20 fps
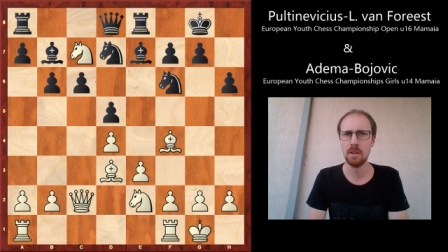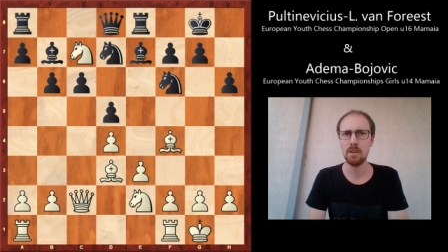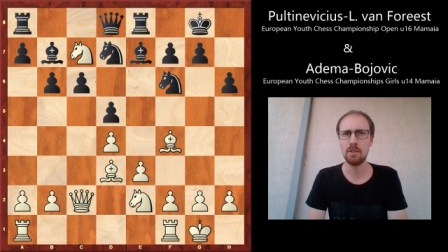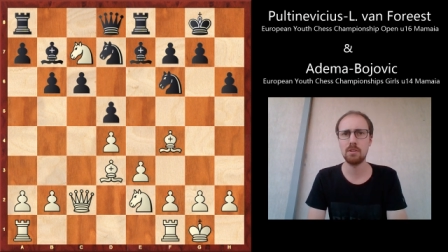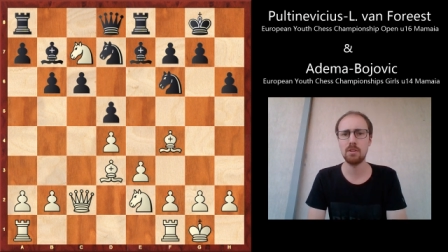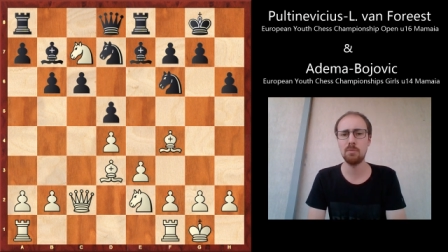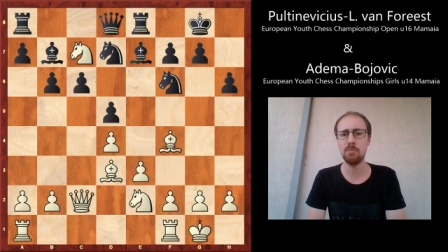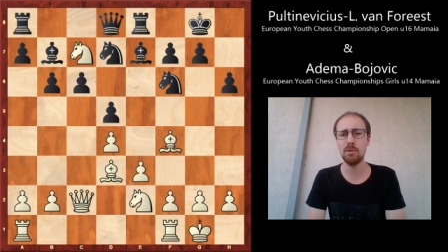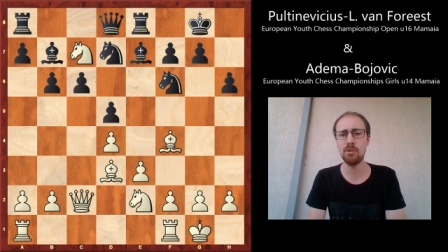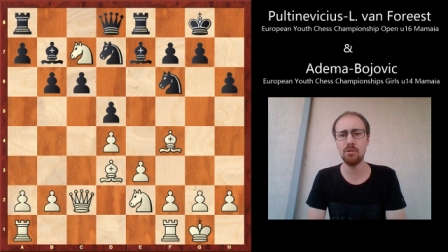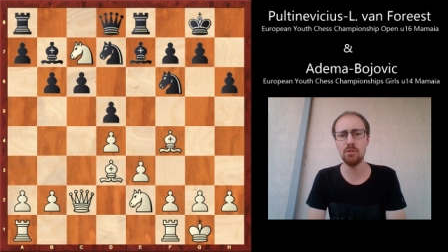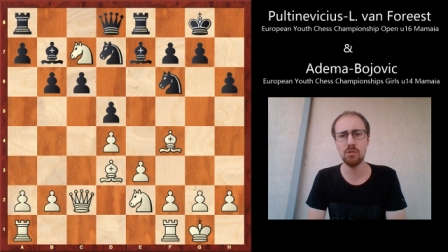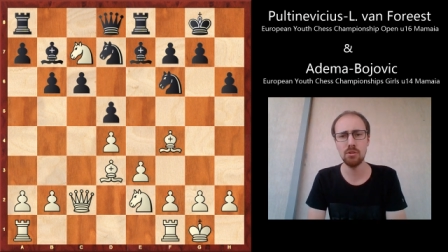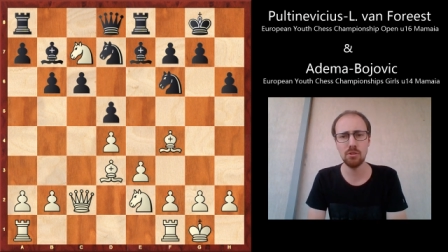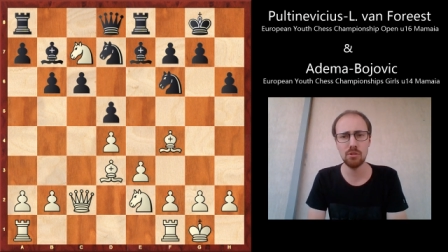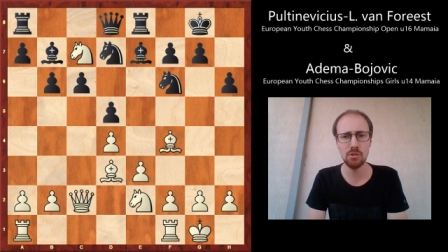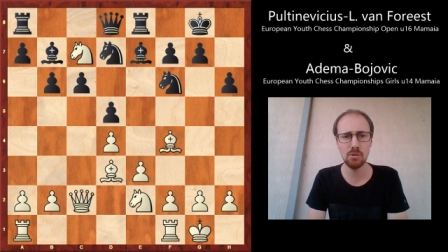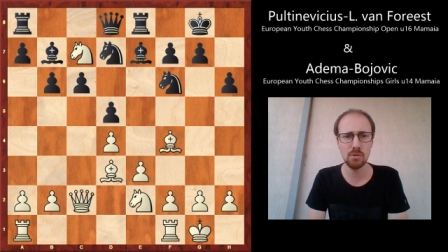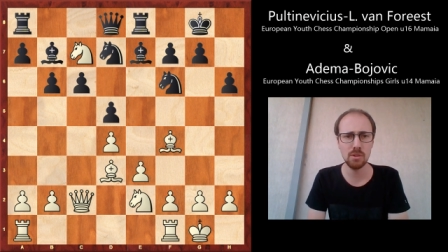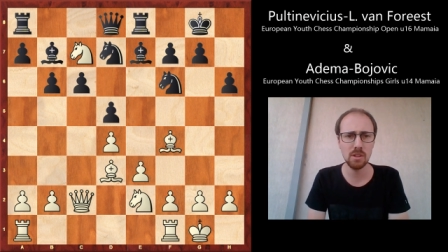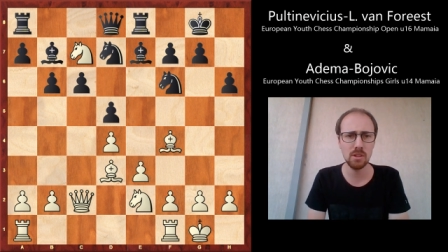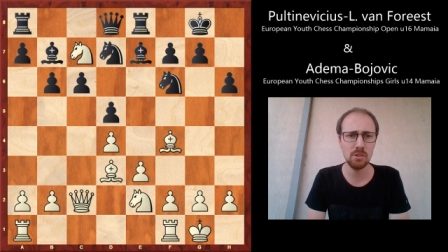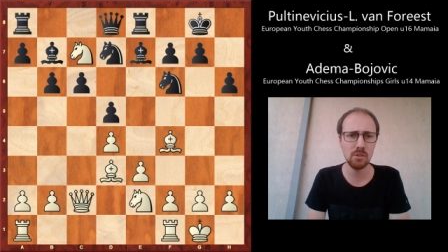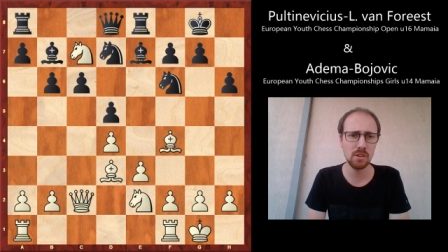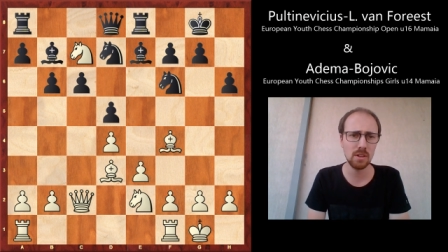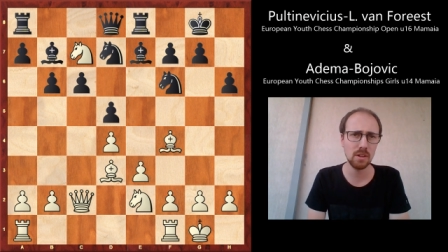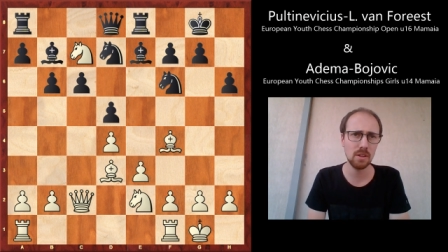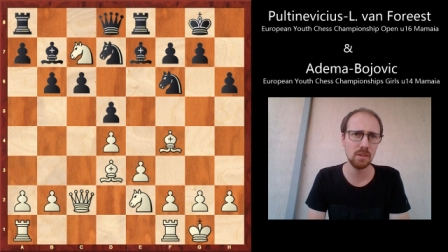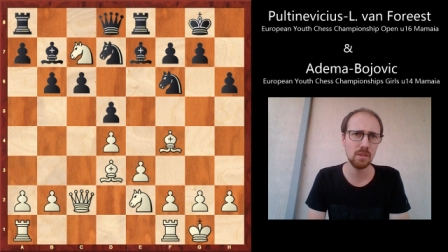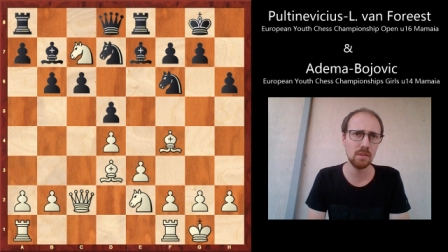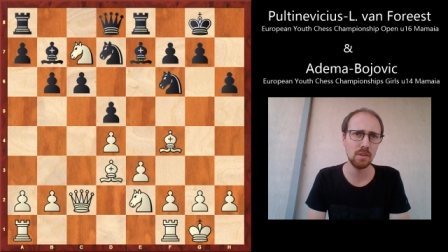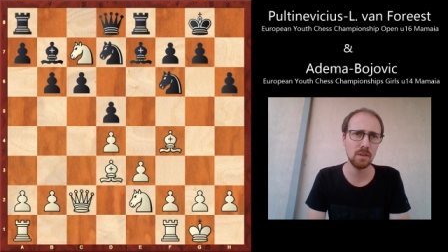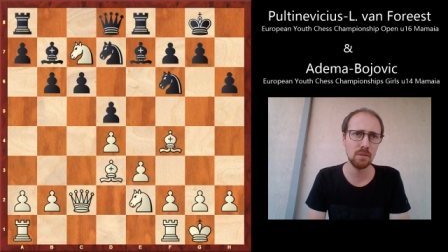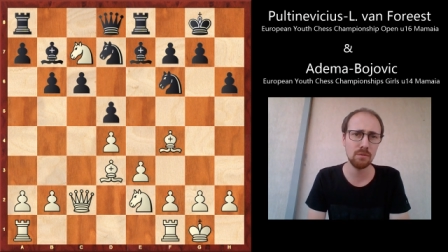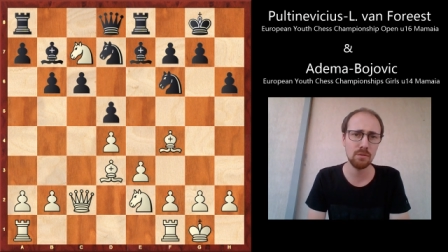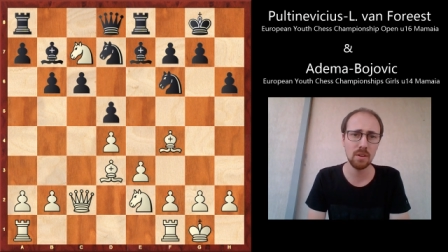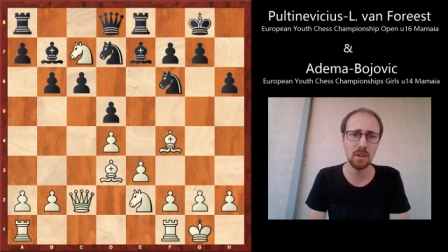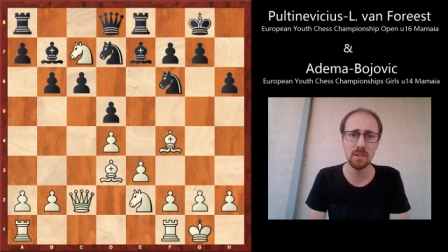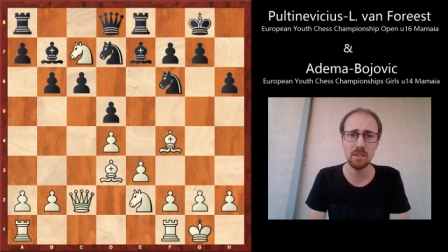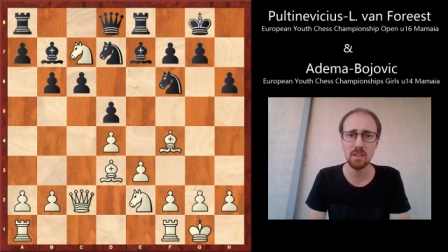So make sure to tune in. You can uh,
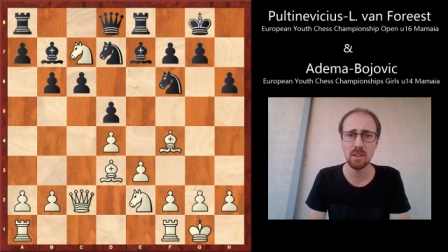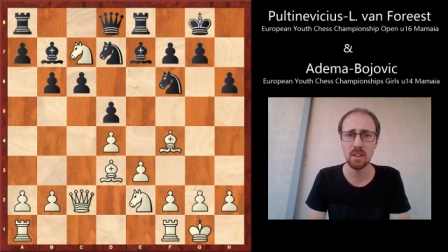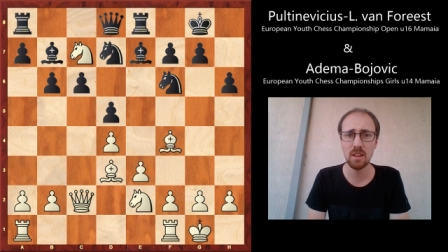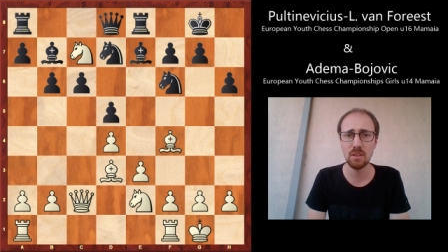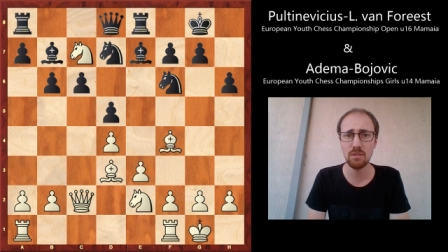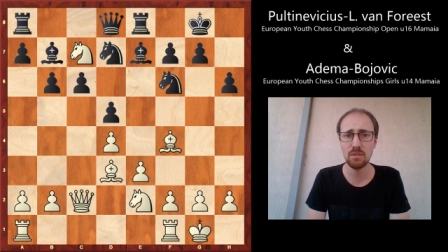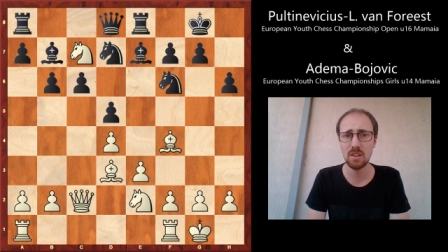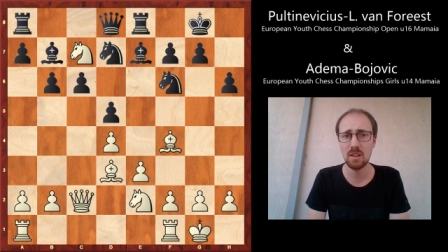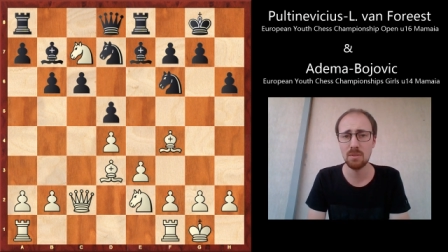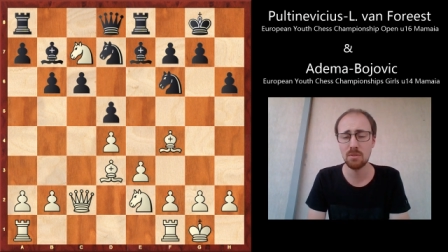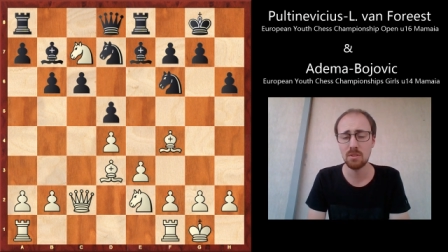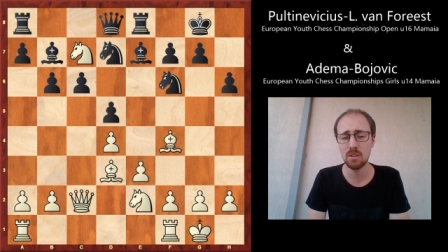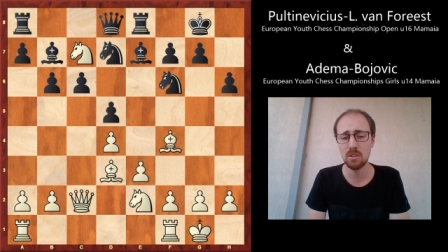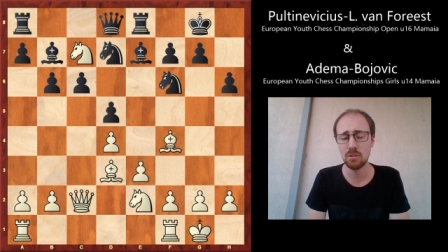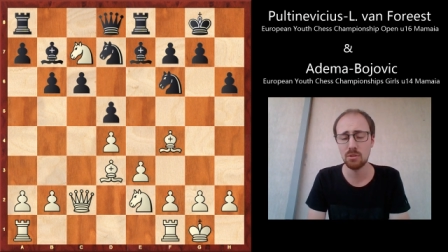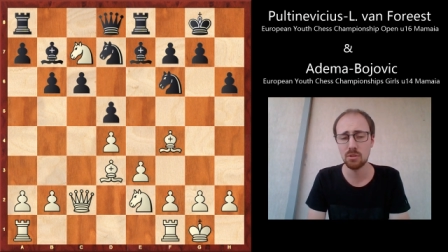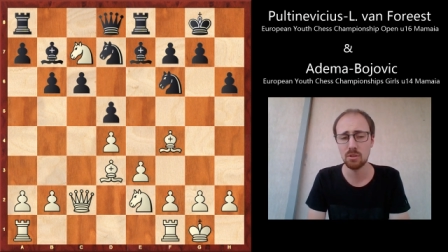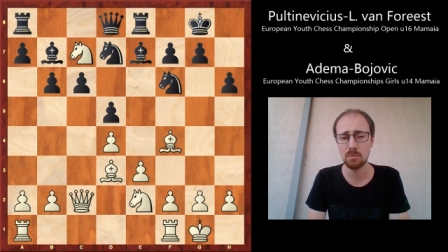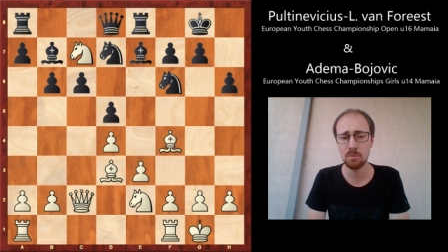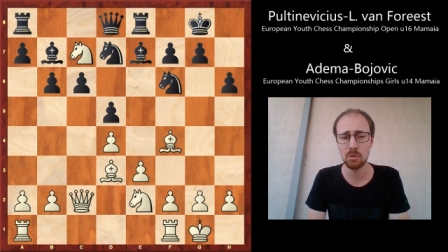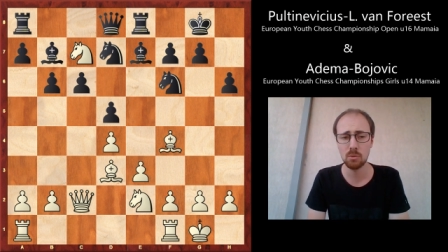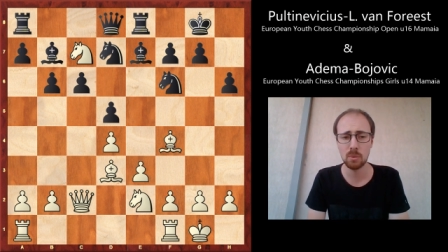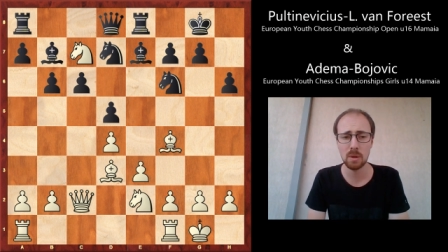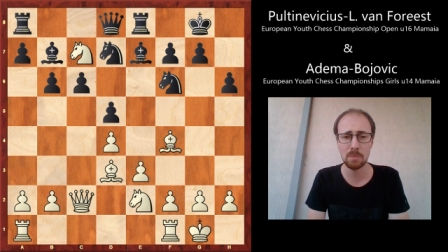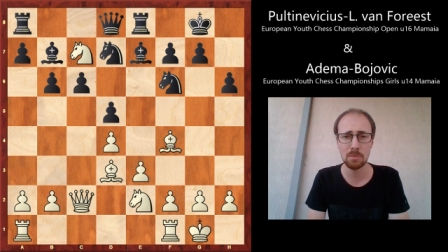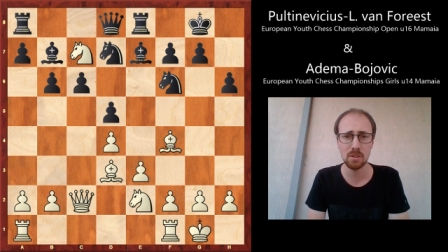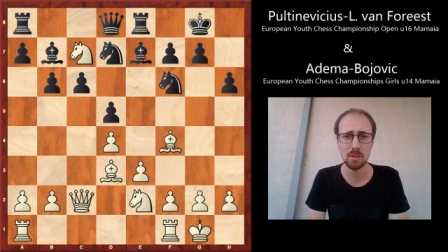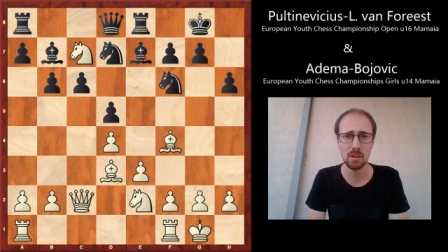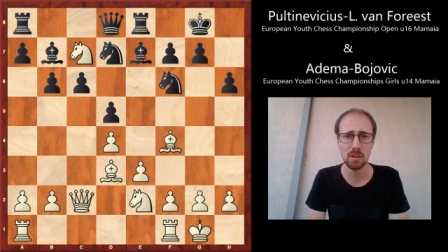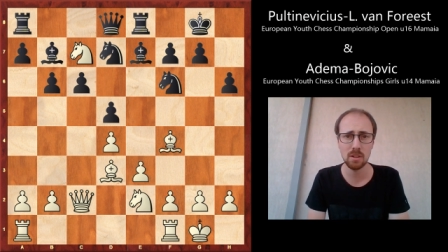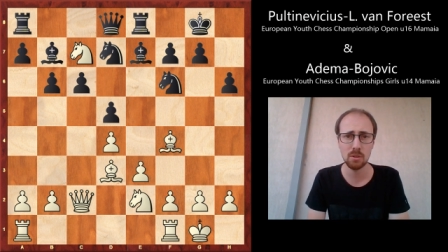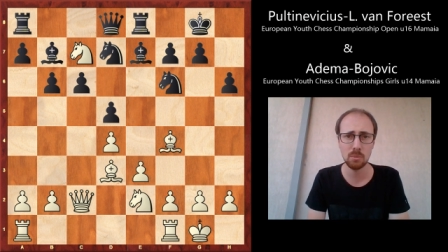find the live games on the tournament website,